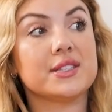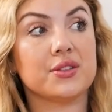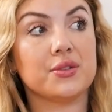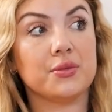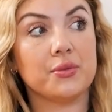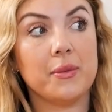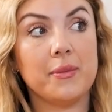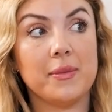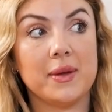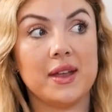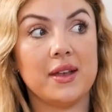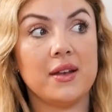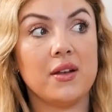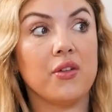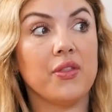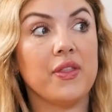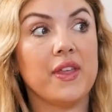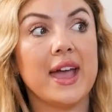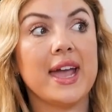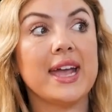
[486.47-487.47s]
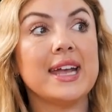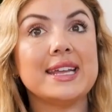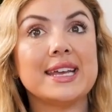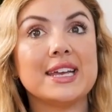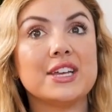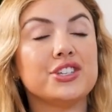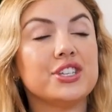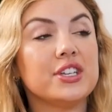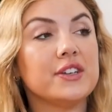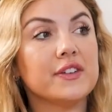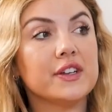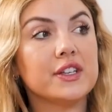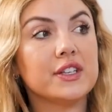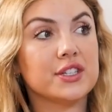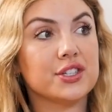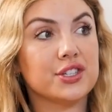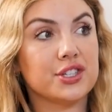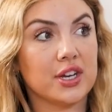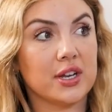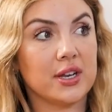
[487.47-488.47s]
to the women on their ADHD
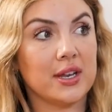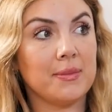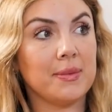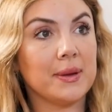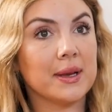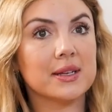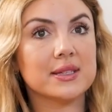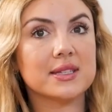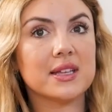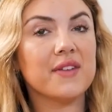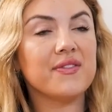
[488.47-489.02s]
fitness journey, because